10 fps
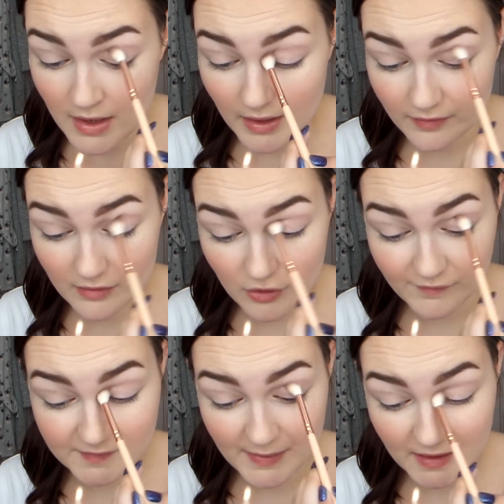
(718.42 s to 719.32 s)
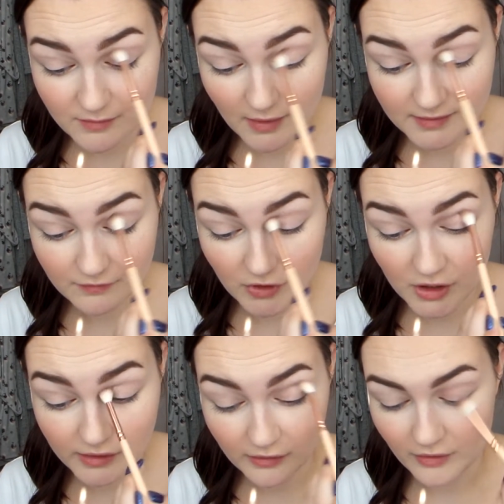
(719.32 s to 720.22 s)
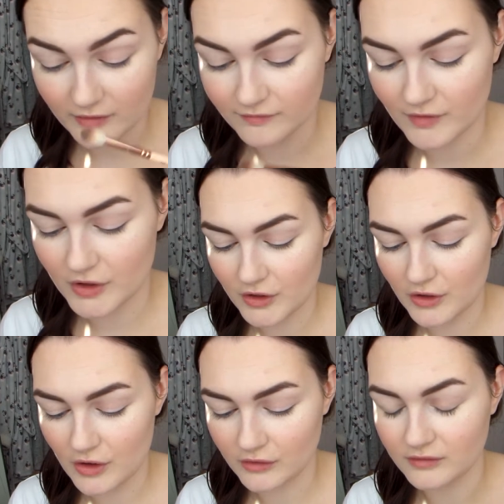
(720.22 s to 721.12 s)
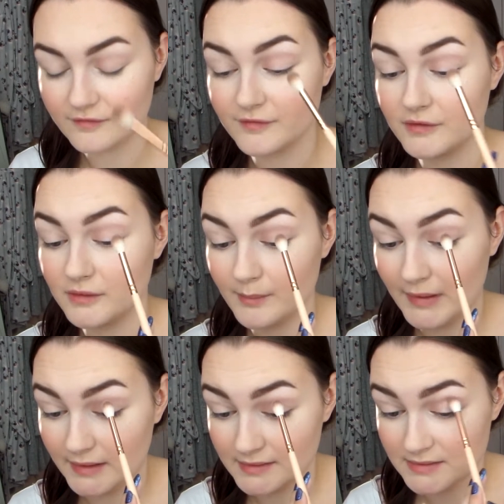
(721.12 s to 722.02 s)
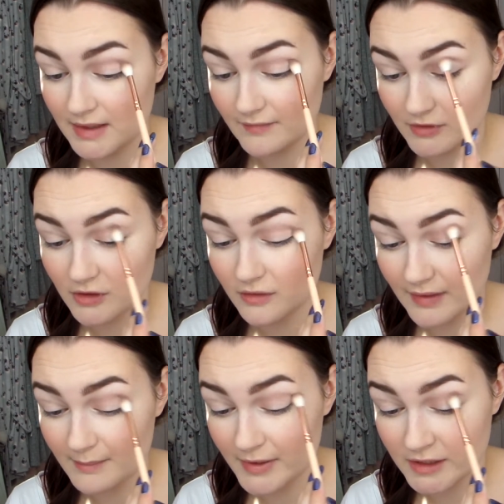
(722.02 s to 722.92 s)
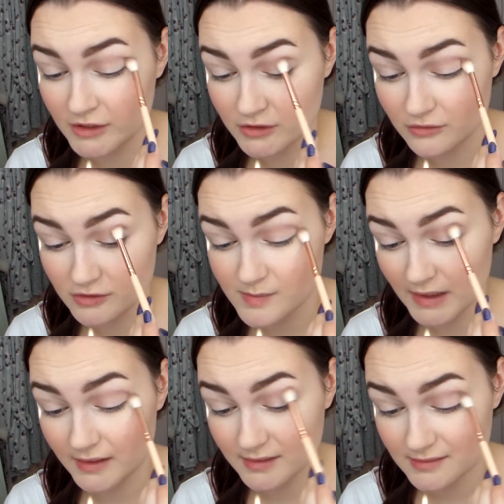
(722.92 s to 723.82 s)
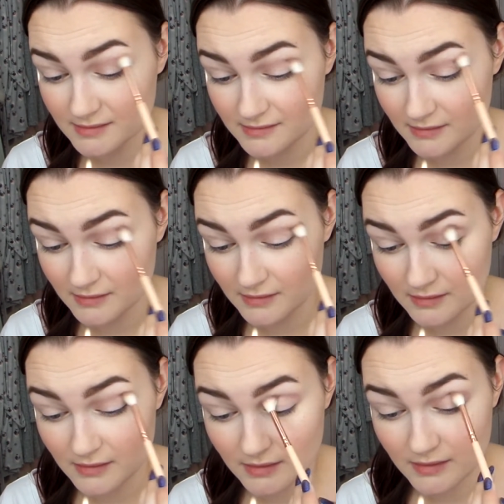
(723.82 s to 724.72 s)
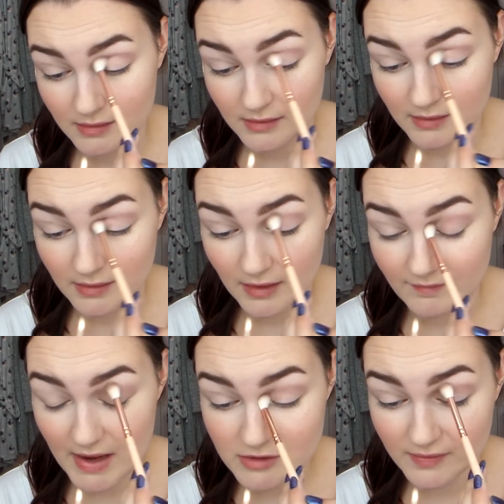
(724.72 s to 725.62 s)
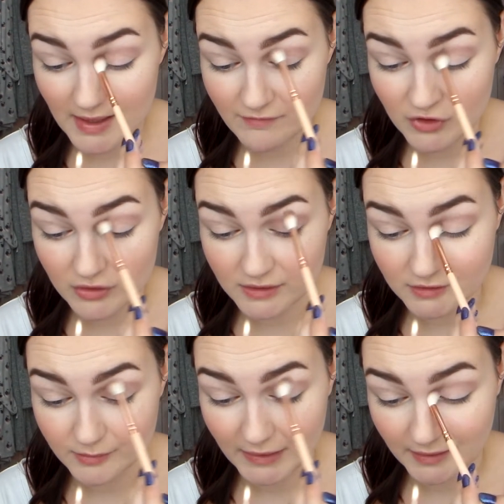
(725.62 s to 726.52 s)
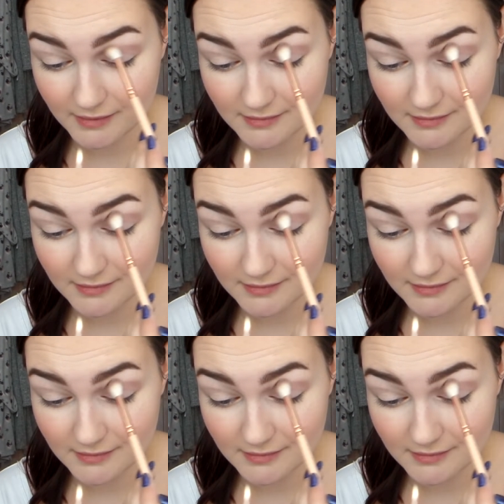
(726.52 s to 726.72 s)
I thought I'd go for this palette as well because I've got a lot of colourful palettes. I haven't got that many nude palettes. In fact, I don't think I've got a nude palette.